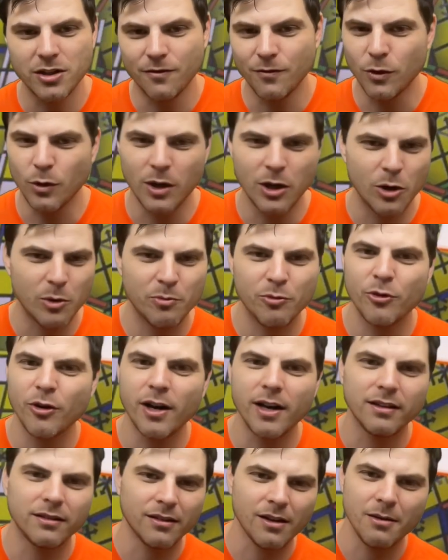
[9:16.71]
If you hear
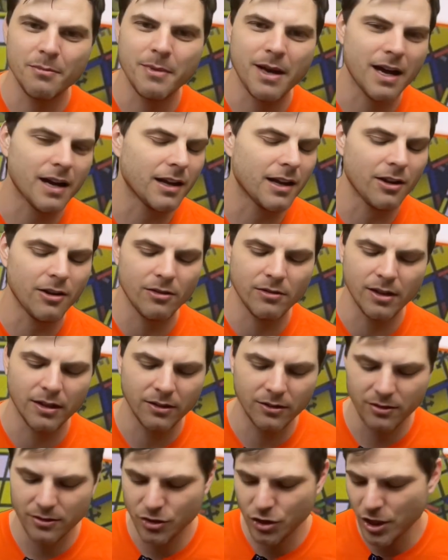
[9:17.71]
price, come back here.
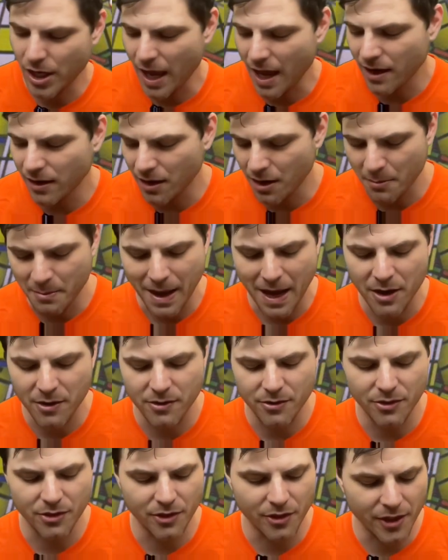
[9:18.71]
Let's chat about
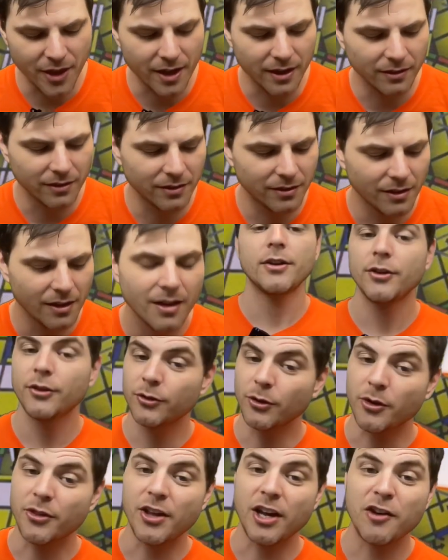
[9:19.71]
this.
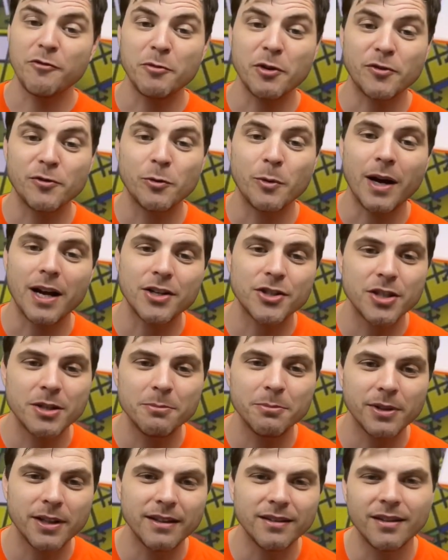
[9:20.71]
So thank you much for watching.
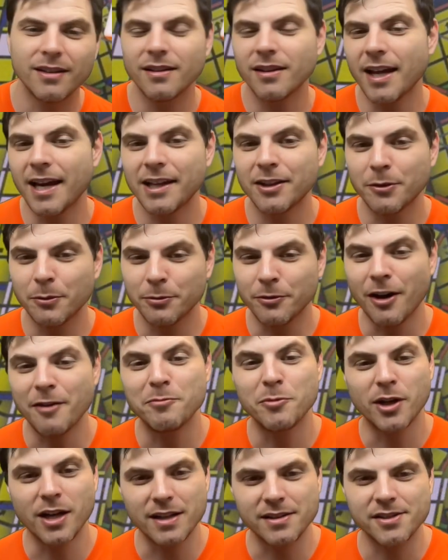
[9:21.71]
Please hit like and subscribe
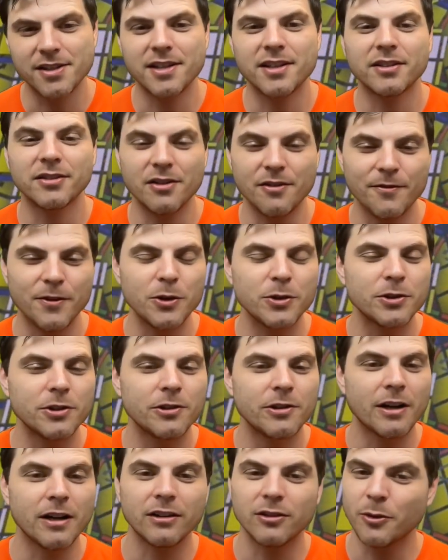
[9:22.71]
for more content like this in the
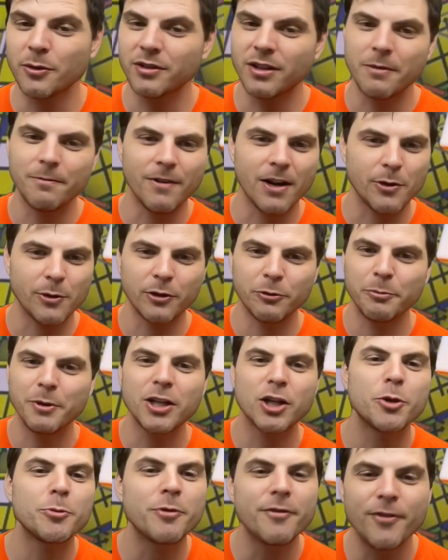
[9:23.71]
future. And as always, keep following
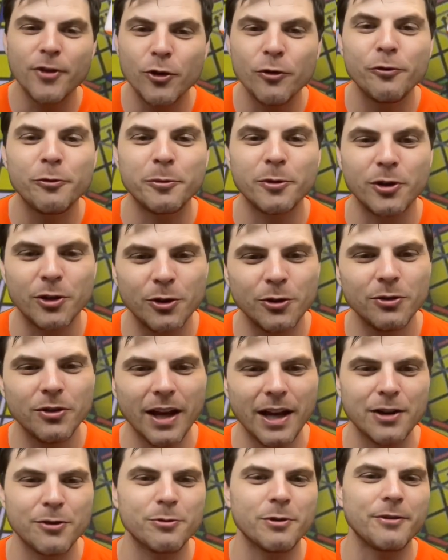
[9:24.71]
SpeedCube Review for more news
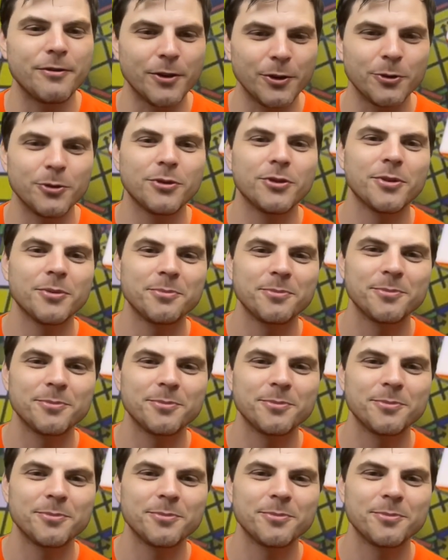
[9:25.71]
and reviews.